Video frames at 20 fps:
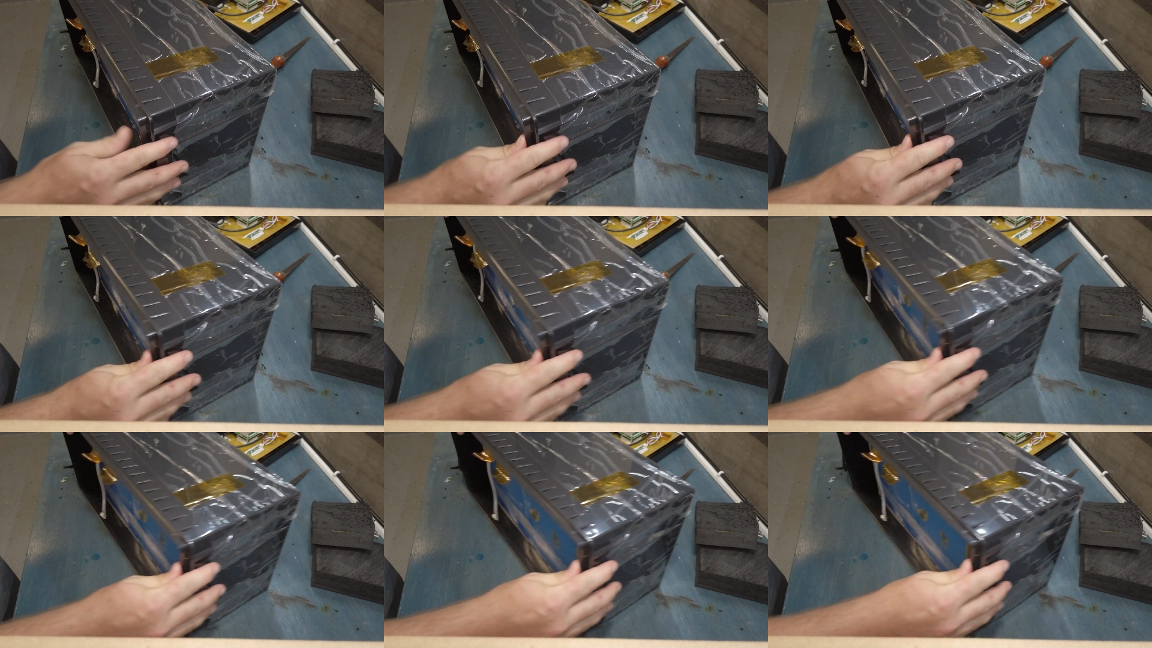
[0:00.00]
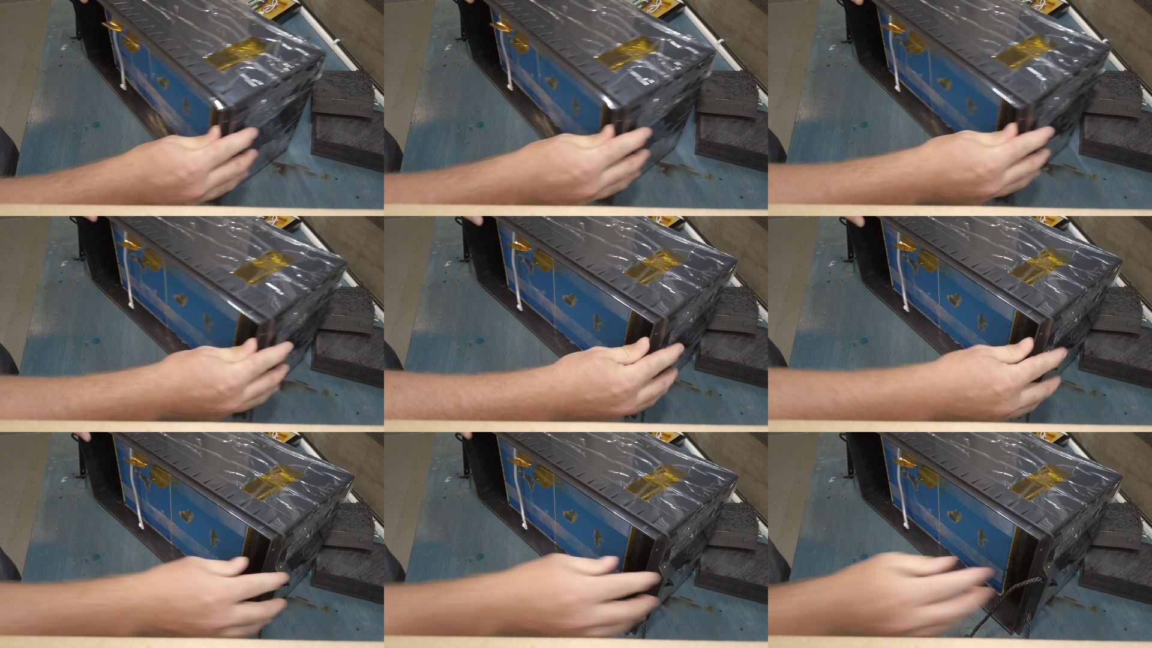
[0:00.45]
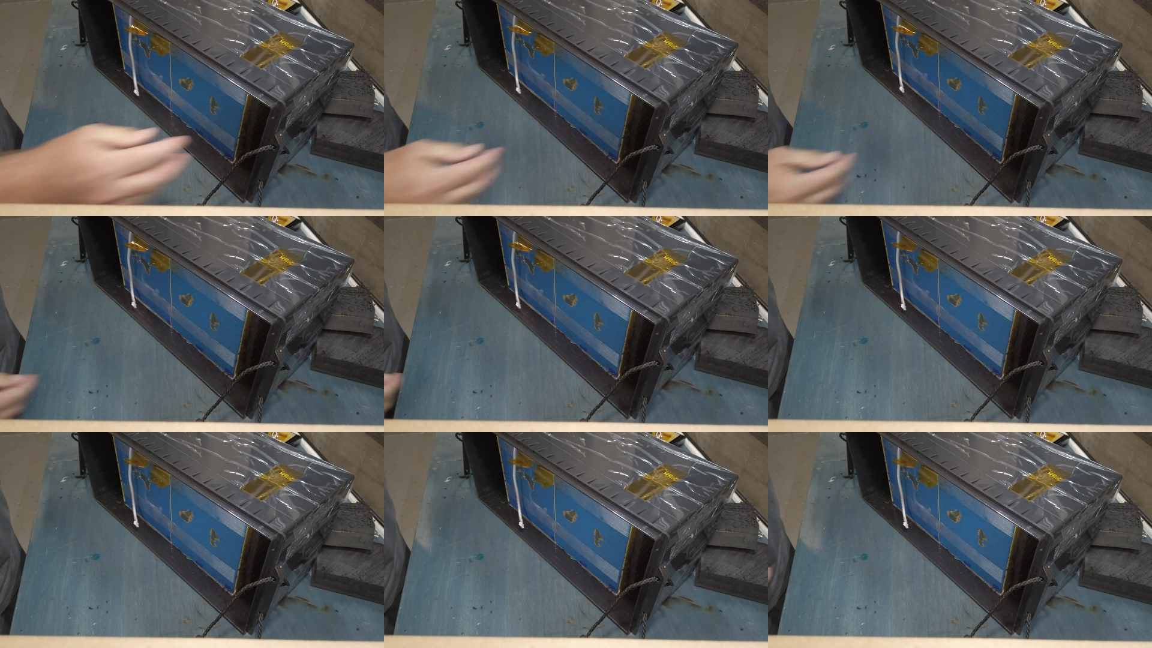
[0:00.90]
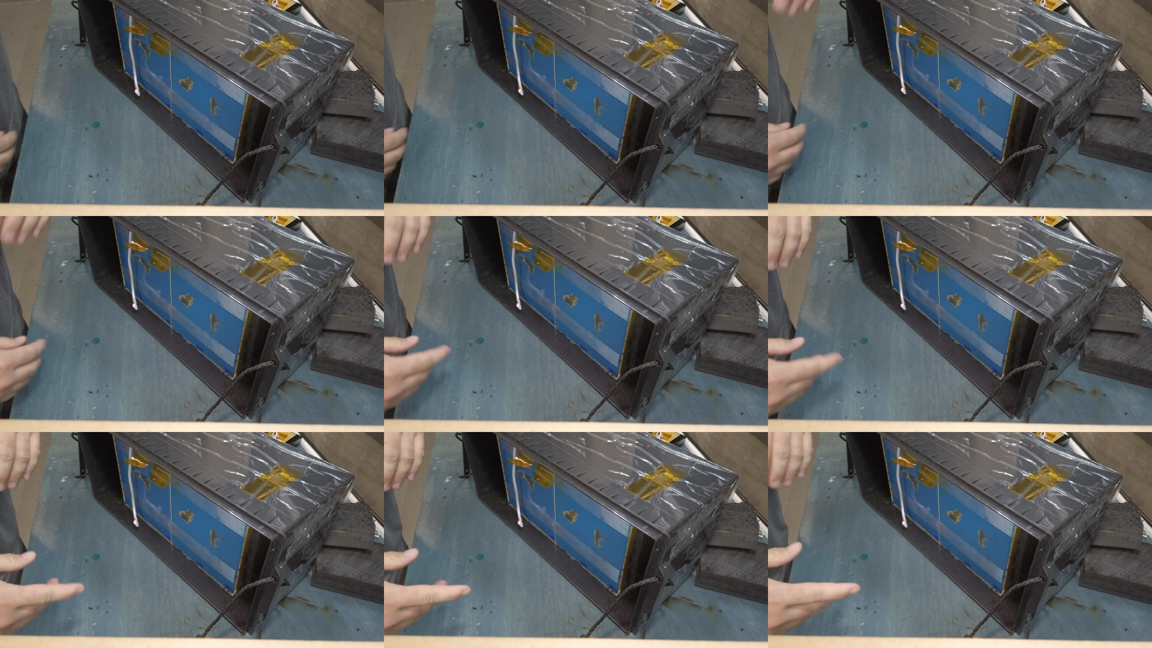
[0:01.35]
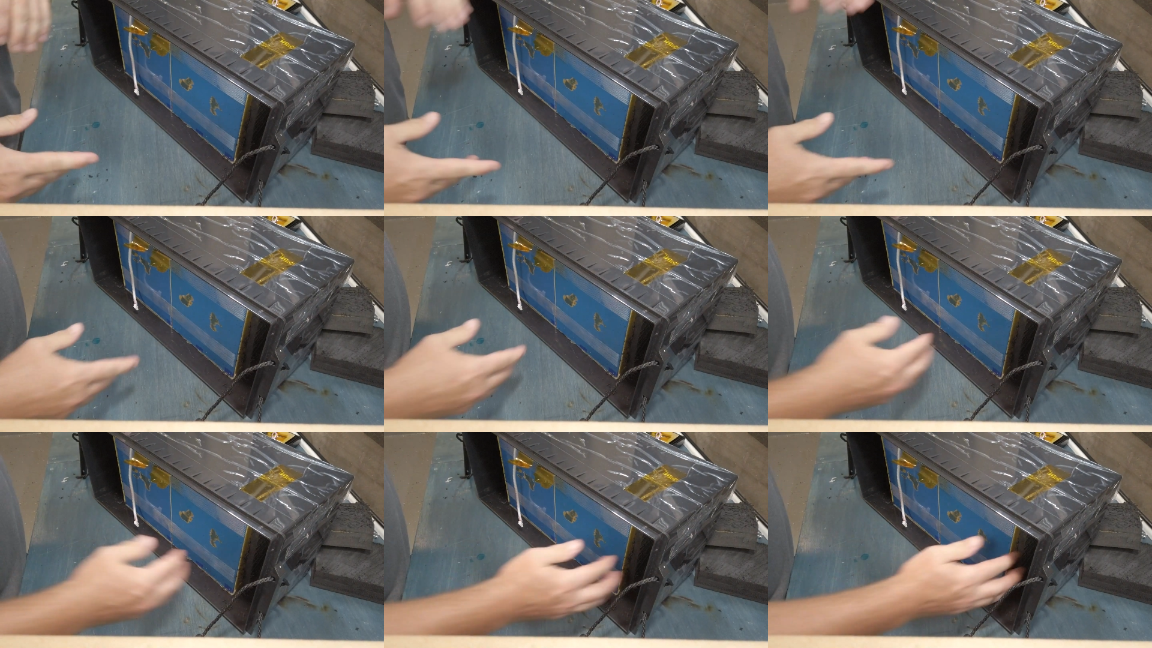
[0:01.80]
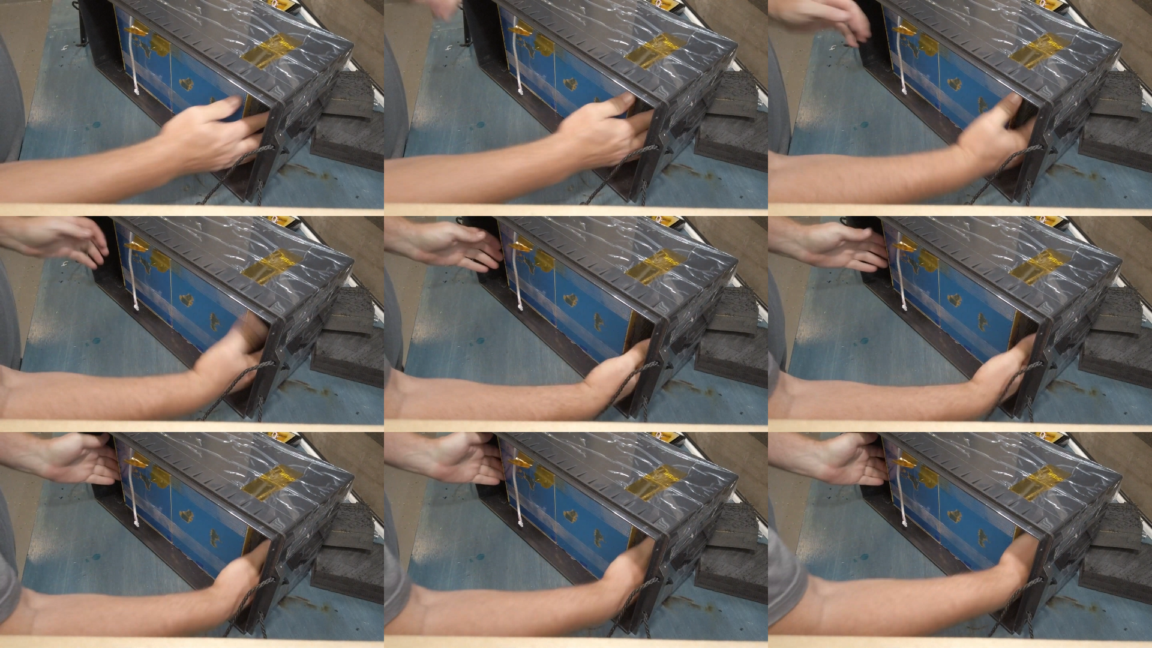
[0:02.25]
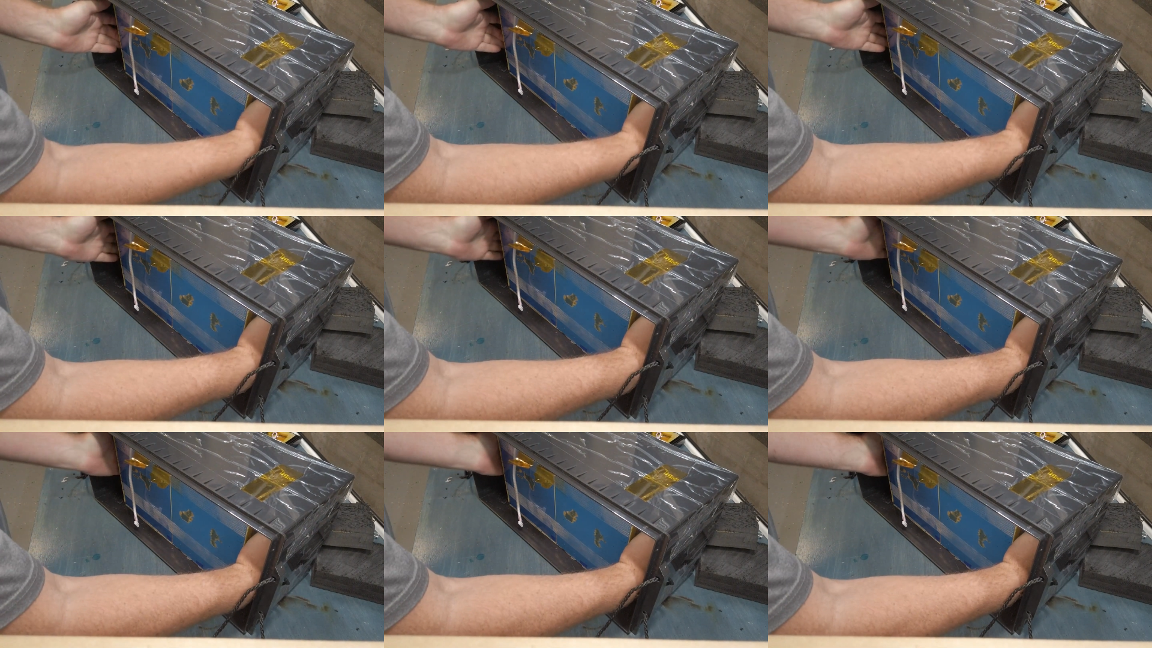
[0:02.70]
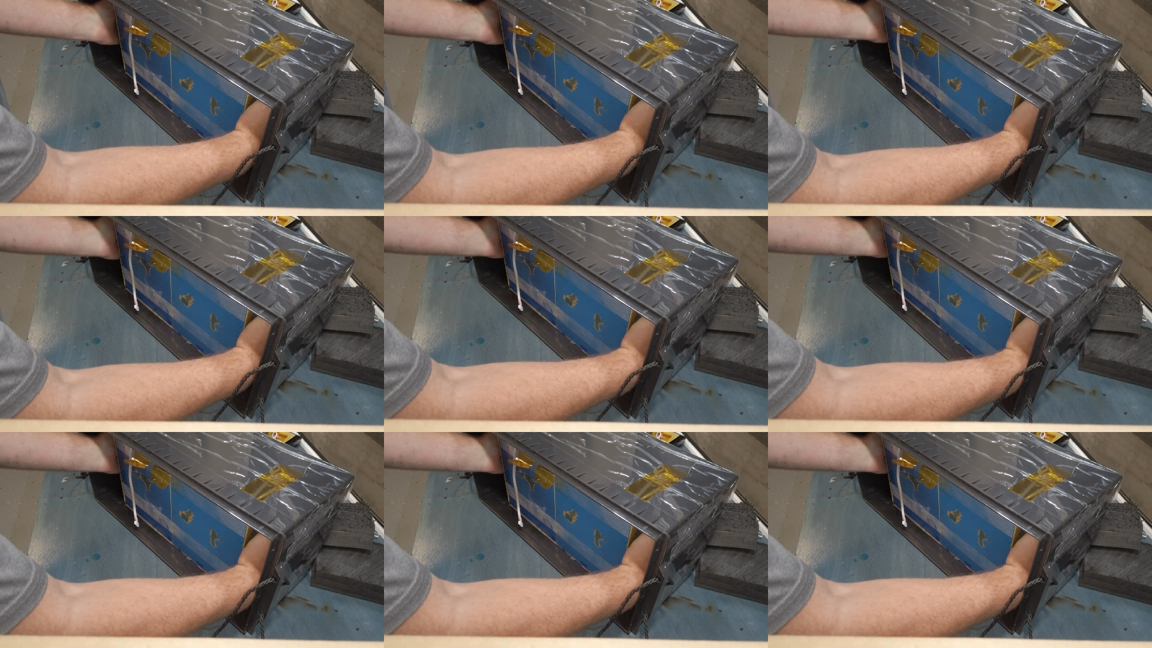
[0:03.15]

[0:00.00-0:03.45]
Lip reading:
No face is visible, so there are no lips to read.